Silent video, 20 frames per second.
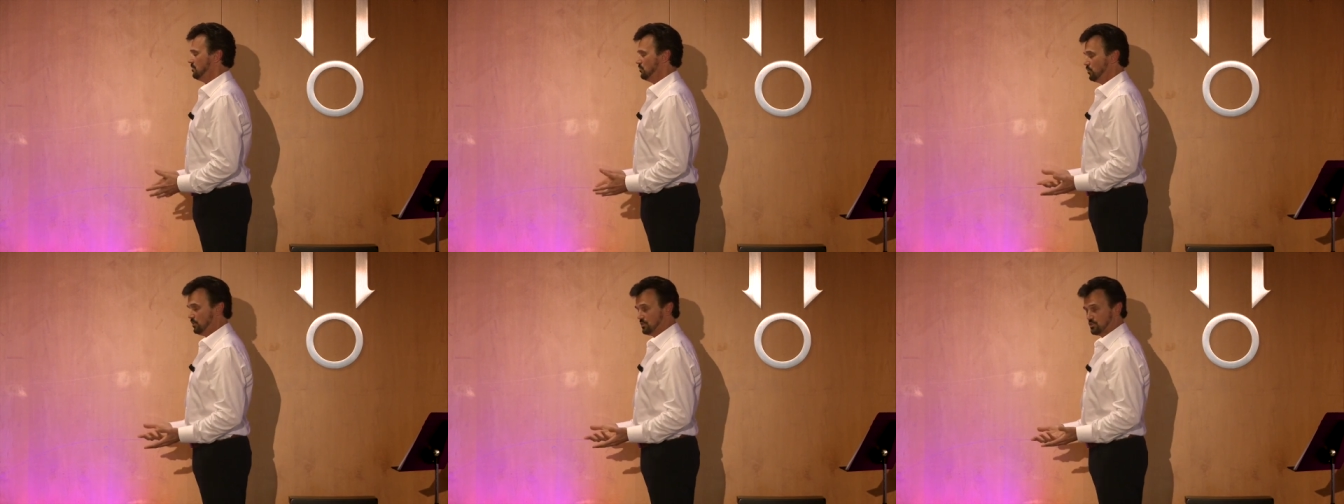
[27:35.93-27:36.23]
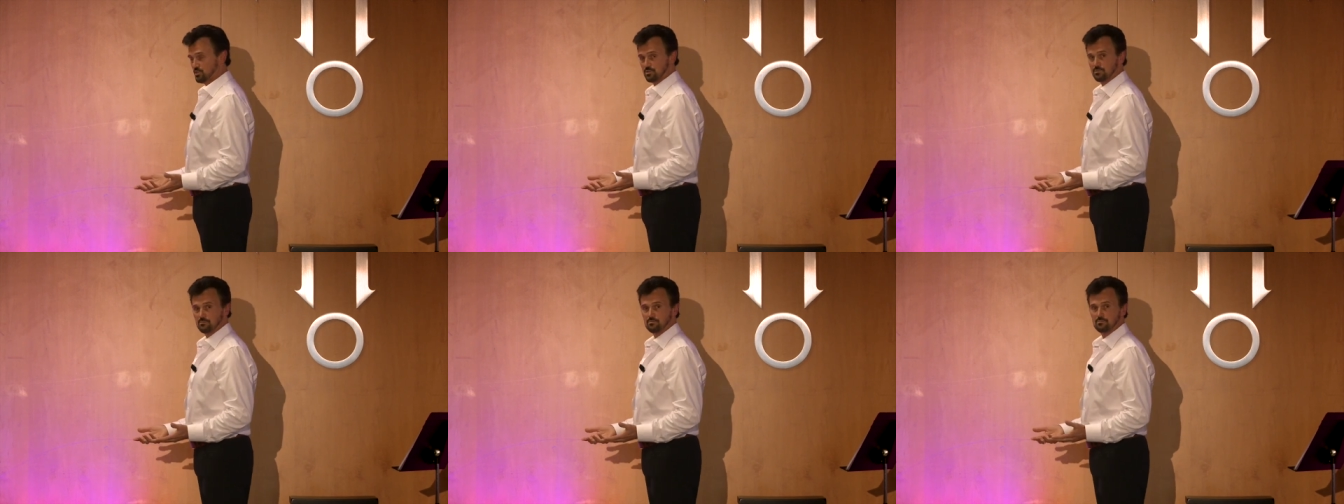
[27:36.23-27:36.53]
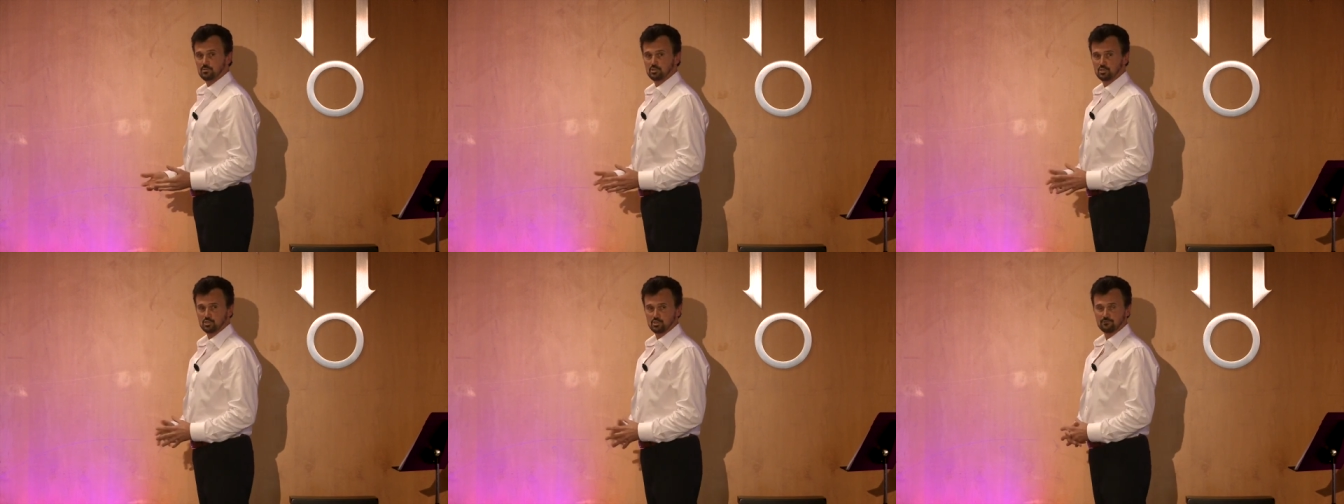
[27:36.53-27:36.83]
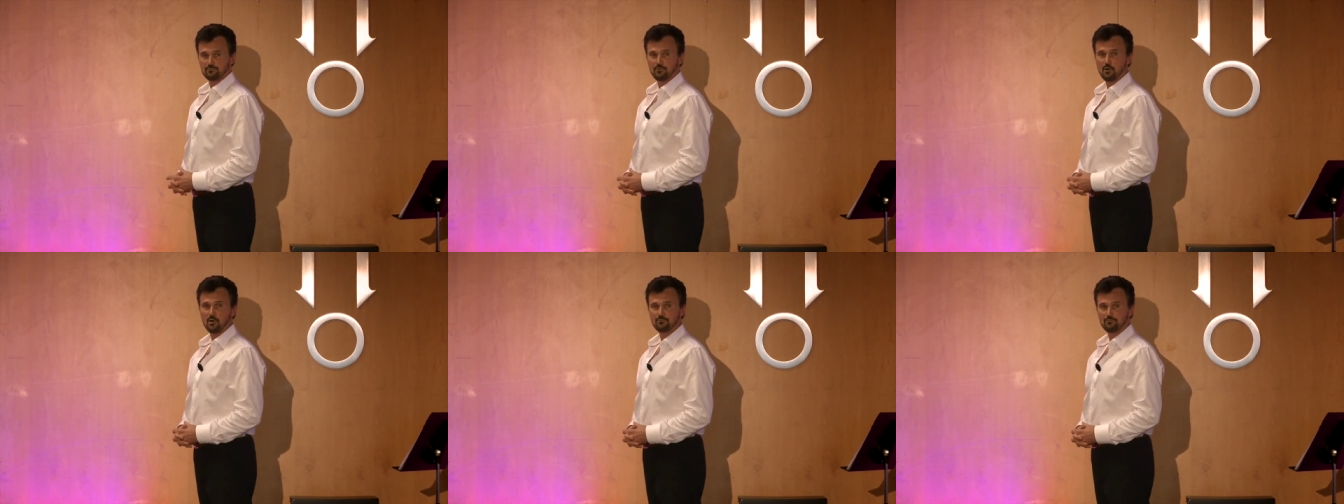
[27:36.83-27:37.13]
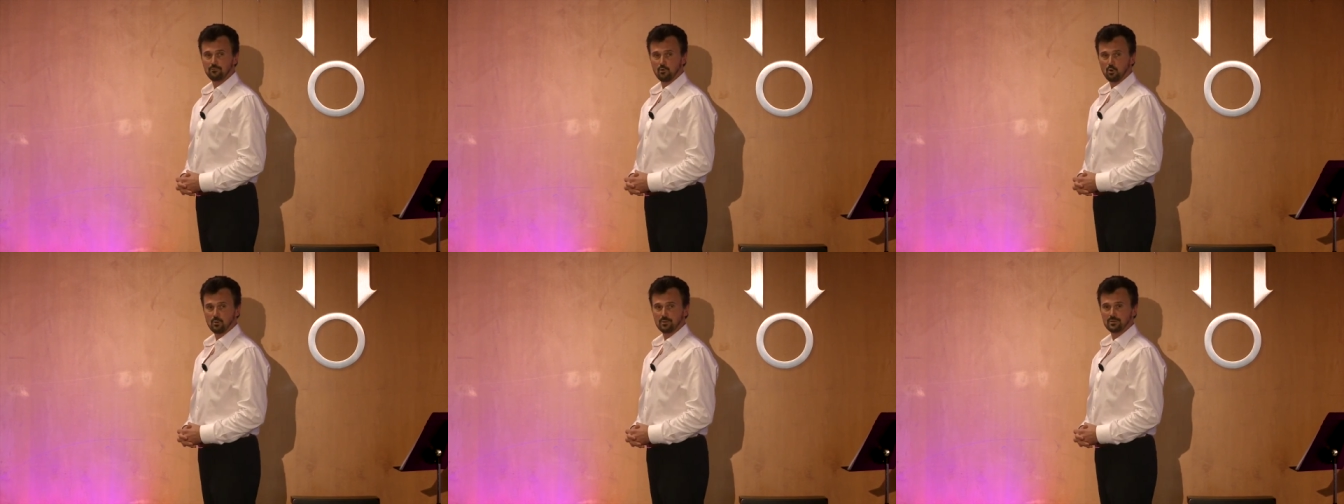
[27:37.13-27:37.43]
which you should fall
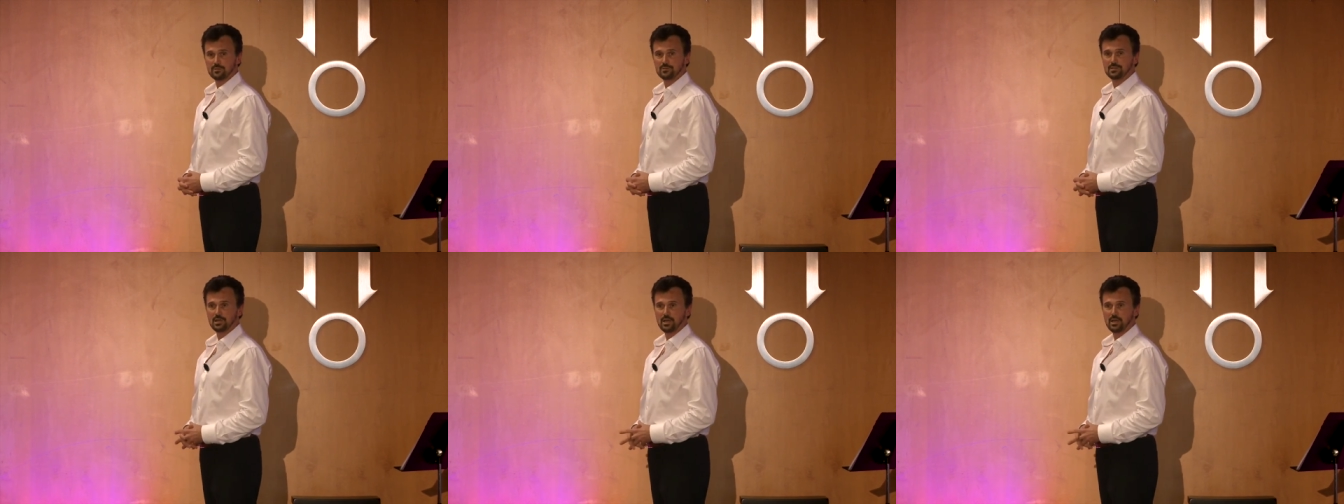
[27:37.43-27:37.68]
forward.